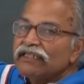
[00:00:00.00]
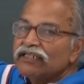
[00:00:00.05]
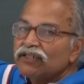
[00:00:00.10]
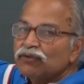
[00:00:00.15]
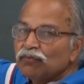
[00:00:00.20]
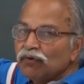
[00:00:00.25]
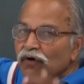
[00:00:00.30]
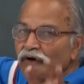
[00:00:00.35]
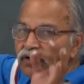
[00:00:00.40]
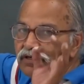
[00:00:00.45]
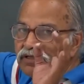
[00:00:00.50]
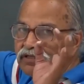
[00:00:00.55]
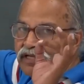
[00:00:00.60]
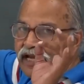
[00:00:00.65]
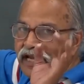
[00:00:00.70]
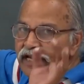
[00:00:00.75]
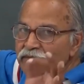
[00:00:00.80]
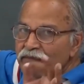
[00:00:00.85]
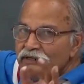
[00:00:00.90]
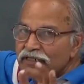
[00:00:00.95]
a small
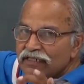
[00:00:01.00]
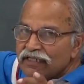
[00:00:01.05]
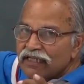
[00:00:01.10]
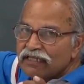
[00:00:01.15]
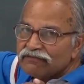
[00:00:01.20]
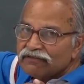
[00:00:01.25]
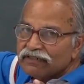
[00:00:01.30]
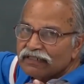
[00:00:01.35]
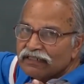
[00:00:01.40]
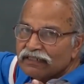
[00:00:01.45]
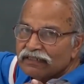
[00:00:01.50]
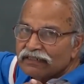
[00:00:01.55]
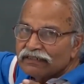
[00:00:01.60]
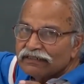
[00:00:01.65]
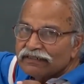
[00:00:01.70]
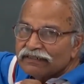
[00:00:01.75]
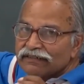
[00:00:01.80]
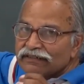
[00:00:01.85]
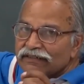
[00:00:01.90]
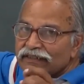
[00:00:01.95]
time interval
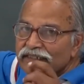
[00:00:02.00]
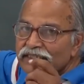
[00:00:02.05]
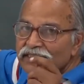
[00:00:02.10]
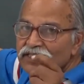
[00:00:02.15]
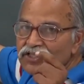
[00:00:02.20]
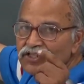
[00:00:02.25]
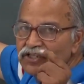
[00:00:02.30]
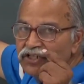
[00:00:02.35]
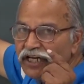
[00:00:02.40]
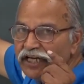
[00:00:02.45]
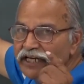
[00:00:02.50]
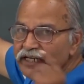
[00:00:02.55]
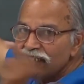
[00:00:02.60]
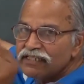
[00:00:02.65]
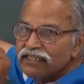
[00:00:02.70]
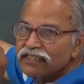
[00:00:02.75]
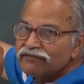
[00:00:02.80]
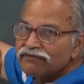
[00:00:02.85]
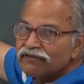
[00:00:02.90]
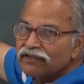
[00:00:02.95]
the change in